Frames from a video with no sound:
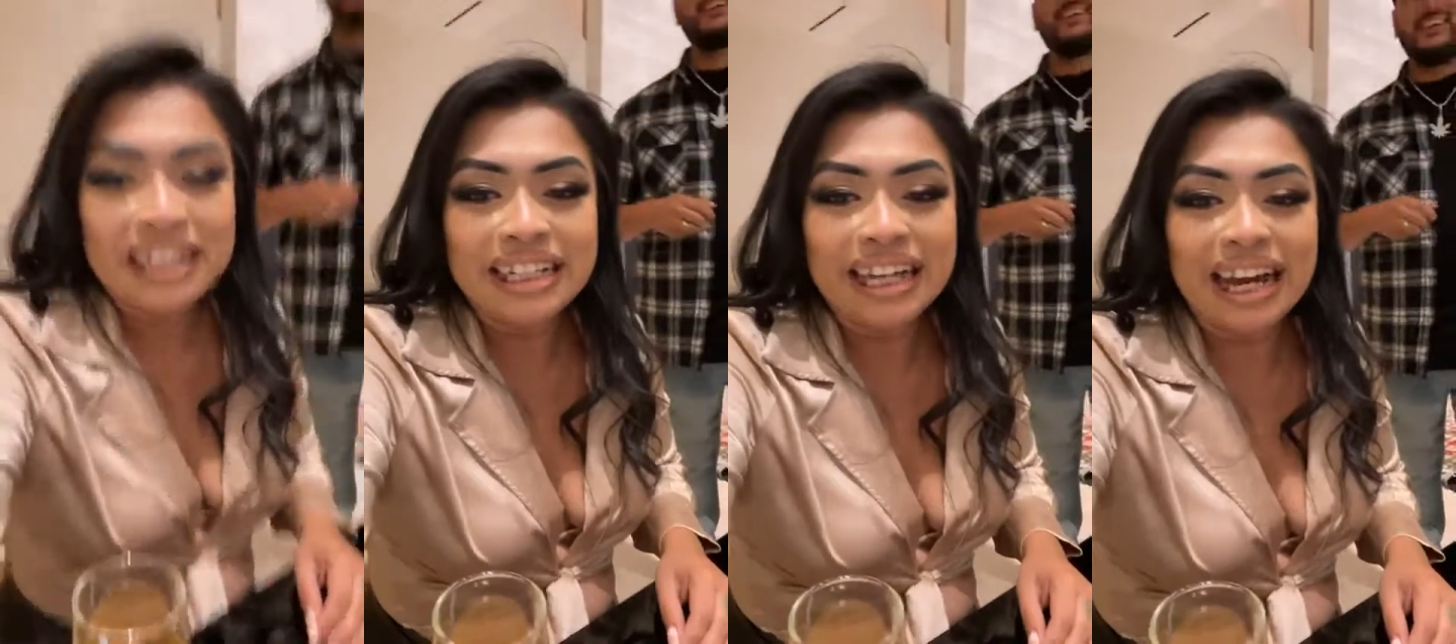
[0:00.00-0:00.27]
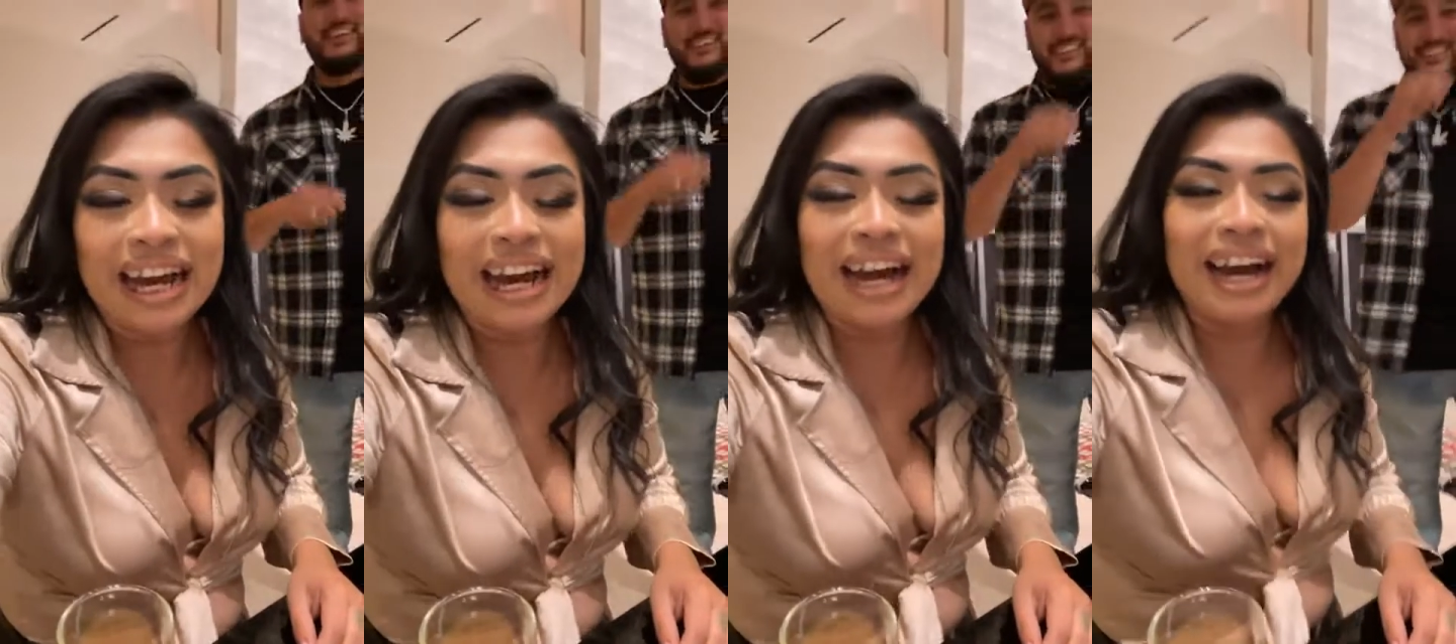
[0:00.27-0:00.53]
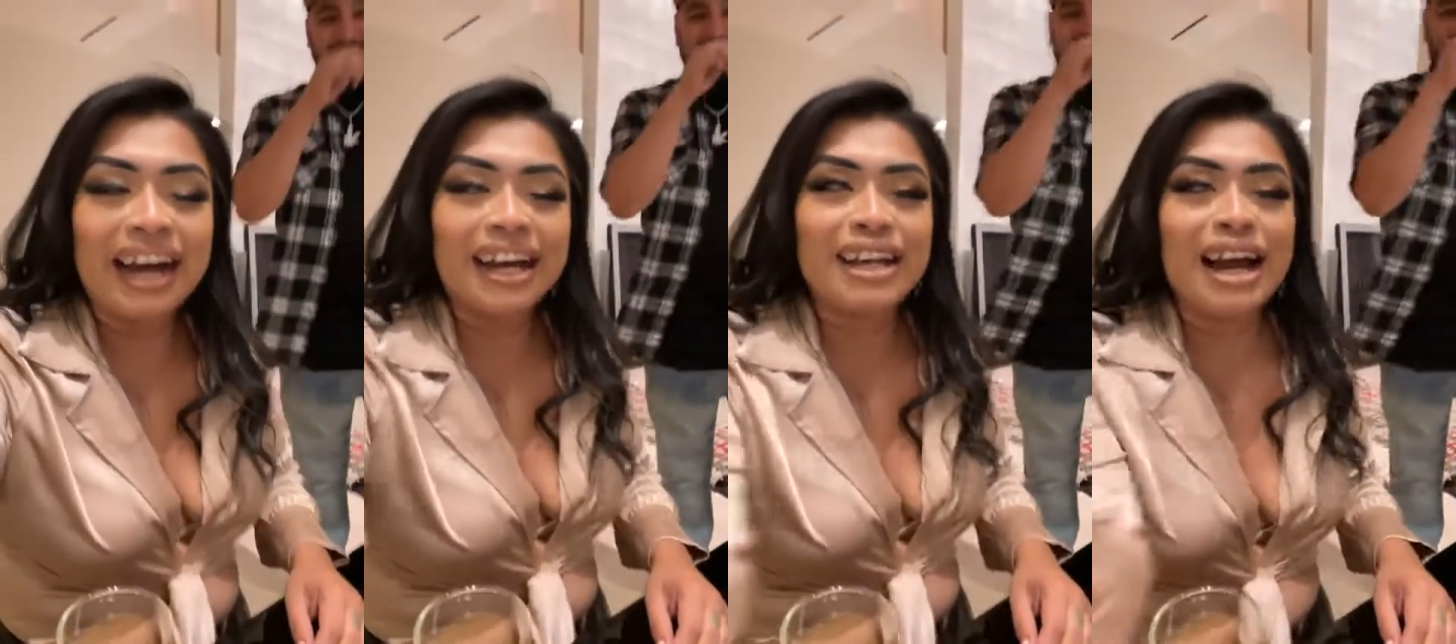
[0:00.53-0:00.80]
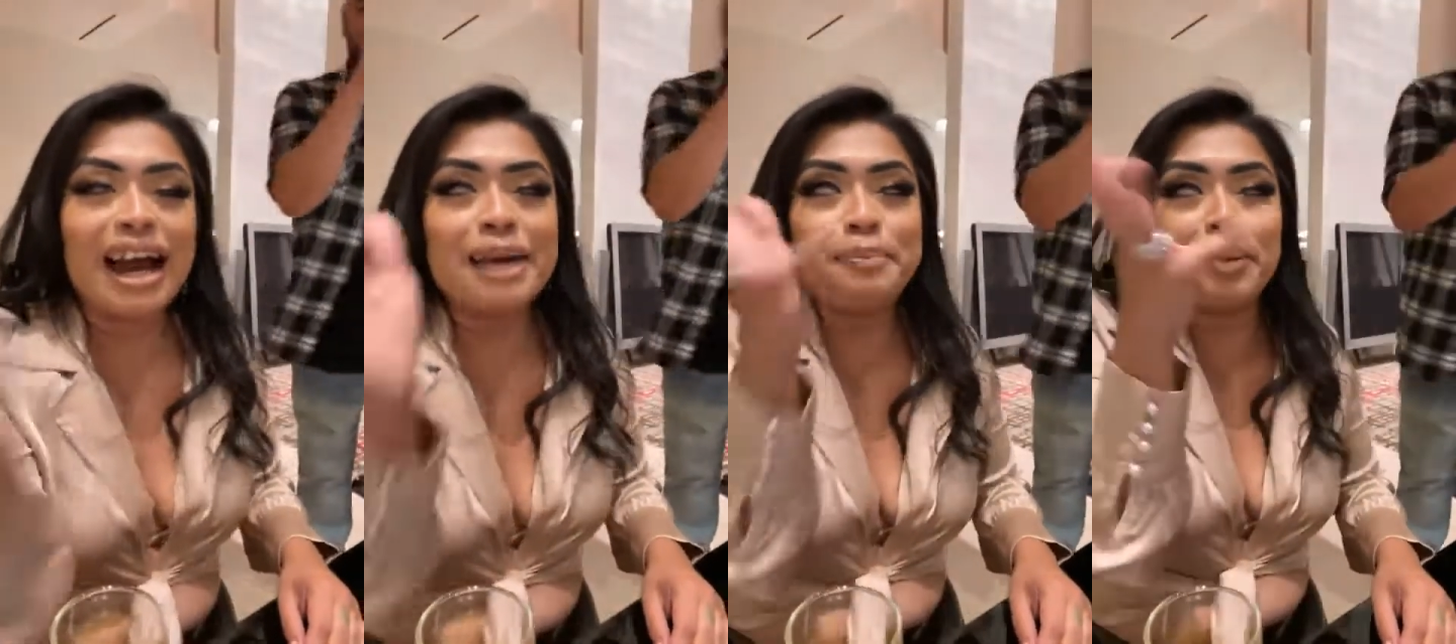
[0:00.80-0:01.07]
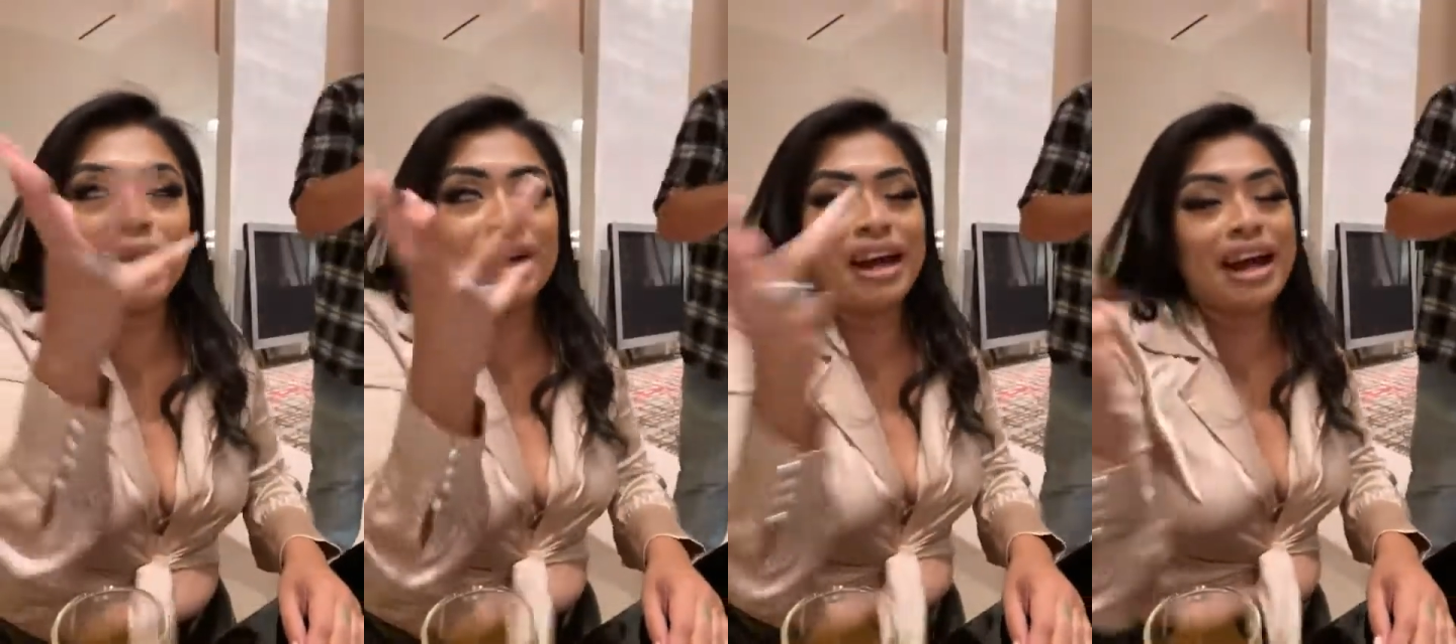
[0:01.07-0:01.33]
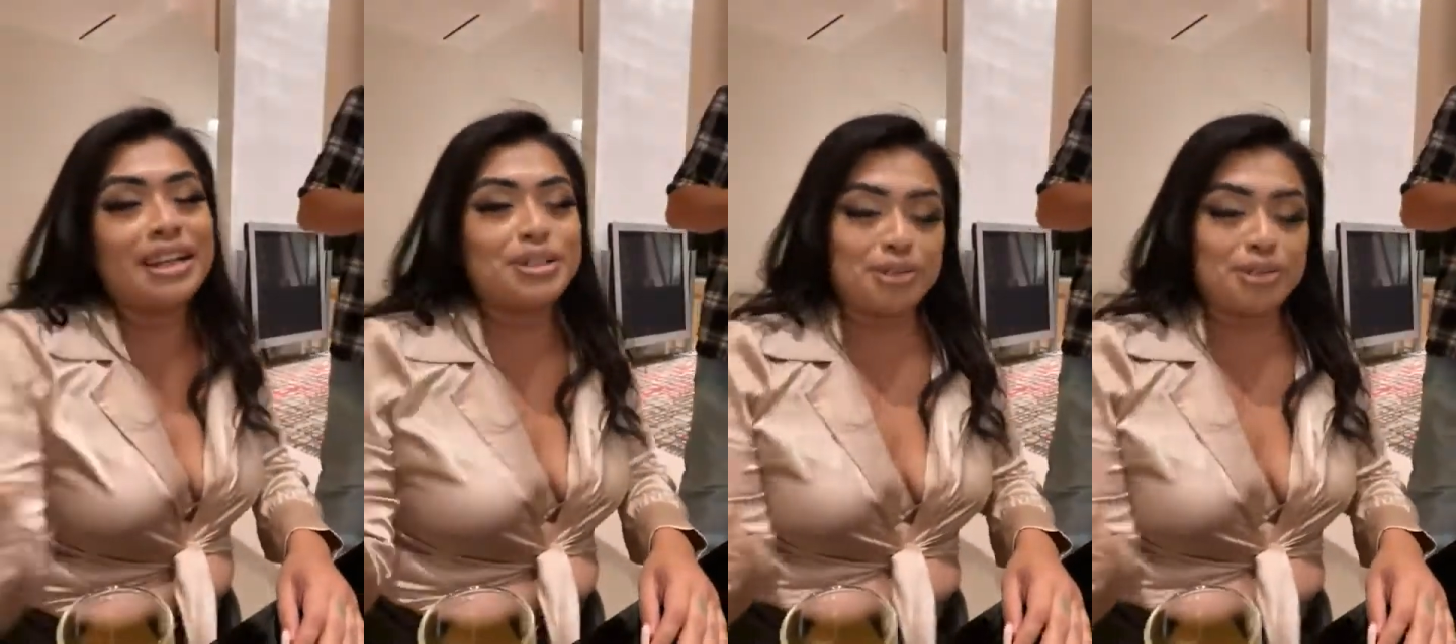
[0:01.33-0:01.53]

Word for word: Yeah, I I,